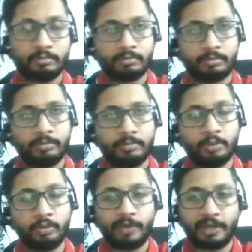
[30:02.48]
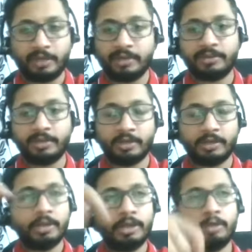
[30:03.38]
your father is there,
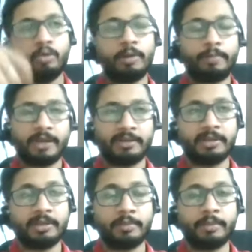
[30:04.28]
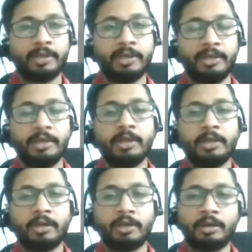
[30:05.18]
you are passing the money
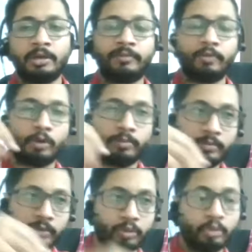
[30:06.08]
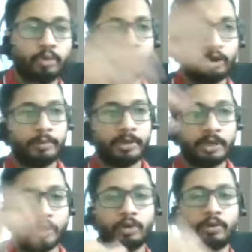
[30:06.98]
from you to your
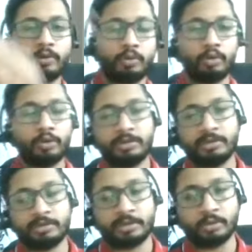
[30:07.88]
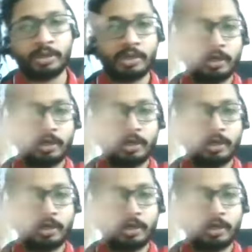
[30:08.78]
brother or you to your sister. Okay.